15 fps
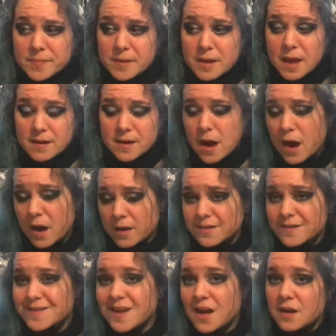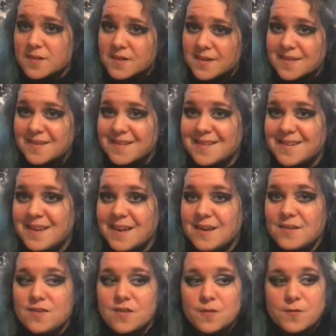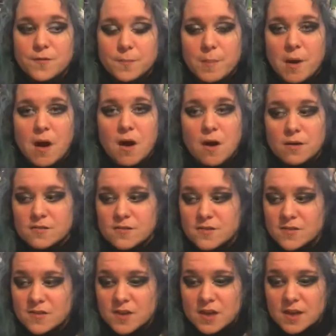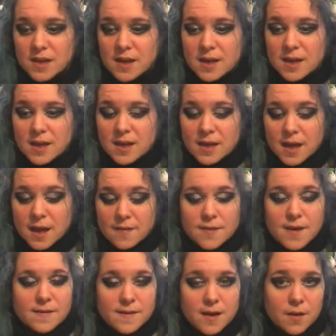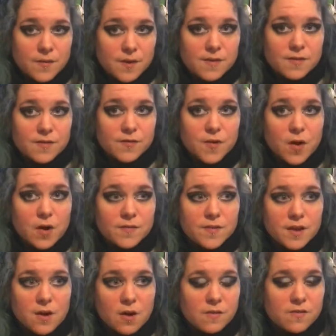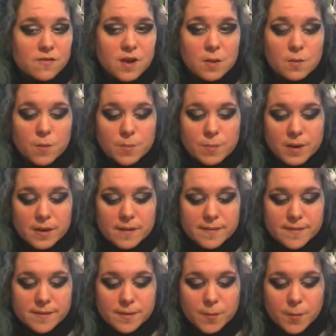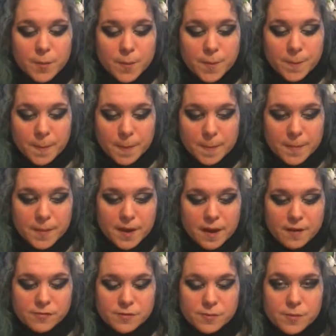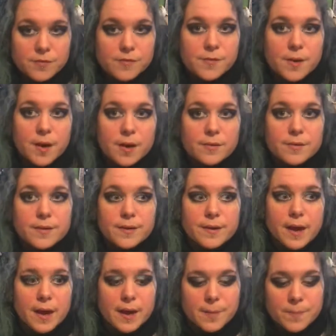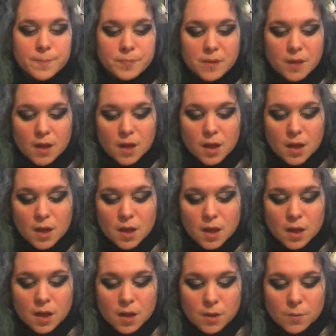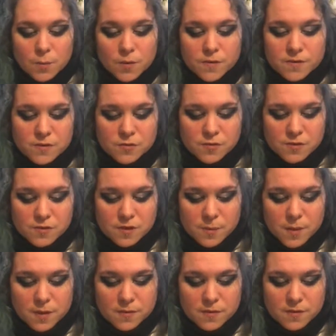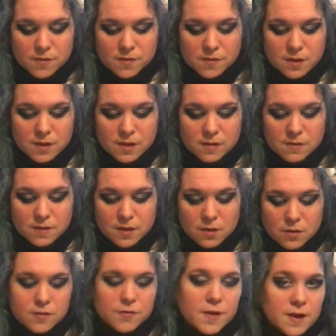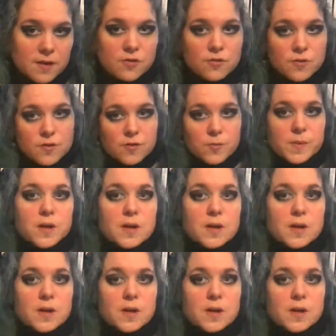and hunt other cities for parts, and that's how they survive. They can't stay in one place anymore. they have to move around, okay? What's interesting about this is a lot of history has been